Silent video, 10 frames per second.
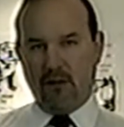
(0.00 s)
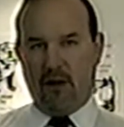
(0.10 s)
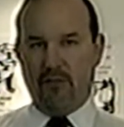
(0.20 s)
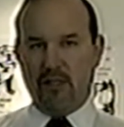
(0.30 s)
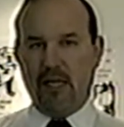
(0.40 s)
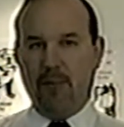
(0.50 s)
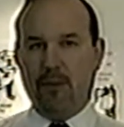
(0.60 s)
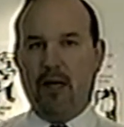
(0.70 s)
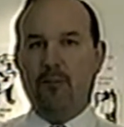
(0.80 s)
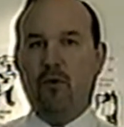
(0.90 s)
of the
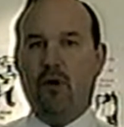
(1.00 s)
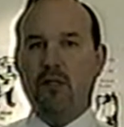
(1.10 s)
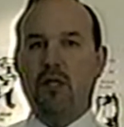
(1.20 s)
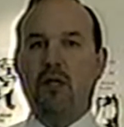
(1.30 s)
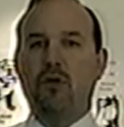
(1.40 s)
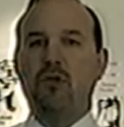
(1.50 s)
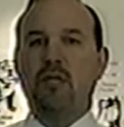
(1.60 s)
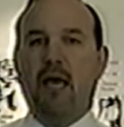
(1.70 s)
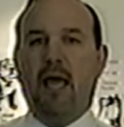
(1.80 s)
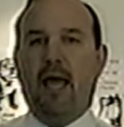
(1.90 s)
tape that I'm going to use